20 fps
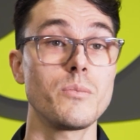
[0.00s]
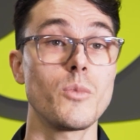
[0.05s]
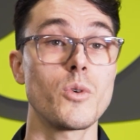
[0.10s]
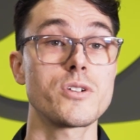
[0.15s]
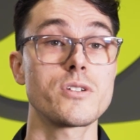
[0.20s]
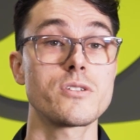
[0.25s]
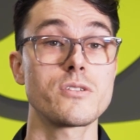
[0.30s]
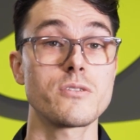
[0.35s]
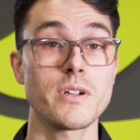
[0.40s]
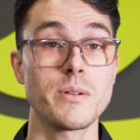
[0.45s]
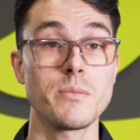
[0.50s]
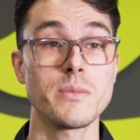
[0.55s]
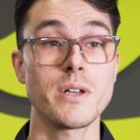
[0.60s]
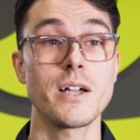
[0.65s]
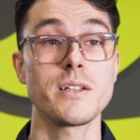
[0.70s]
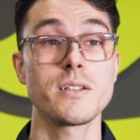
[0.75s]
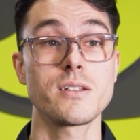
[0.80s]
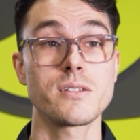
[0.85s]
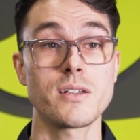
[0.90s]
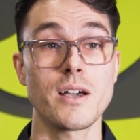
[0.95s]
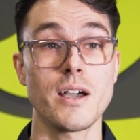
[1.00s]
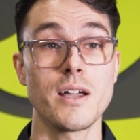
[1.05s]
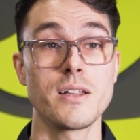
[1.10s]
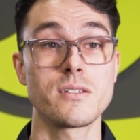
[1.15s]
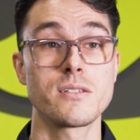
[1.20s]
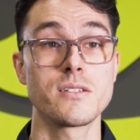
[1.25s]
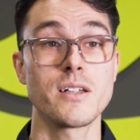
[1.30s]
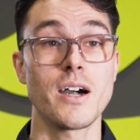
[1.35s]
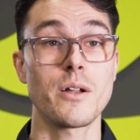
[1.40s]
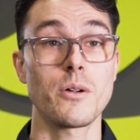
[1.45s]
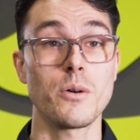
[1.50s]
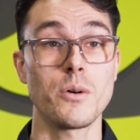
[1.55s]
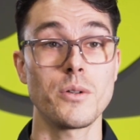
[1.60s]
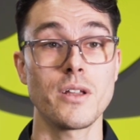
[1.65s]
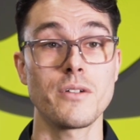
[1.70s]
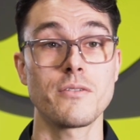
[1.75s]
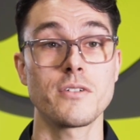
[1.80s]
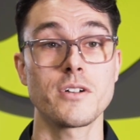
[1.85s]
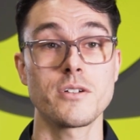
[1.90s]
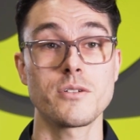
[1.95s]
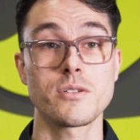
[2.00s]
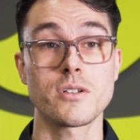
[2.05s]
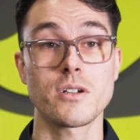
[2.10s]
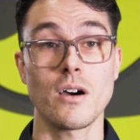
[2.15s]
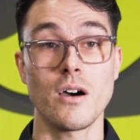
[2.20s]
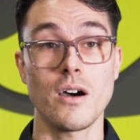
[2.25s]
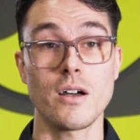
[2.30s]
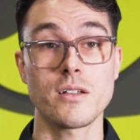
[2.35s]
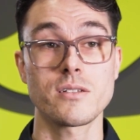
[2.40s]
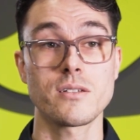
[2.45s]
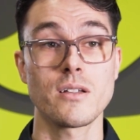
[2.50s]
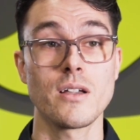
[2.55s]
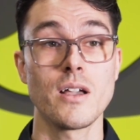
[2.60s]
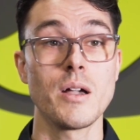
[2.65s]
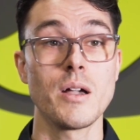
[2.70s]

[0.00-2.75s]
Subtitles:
more streamlined designs not only reduce costs,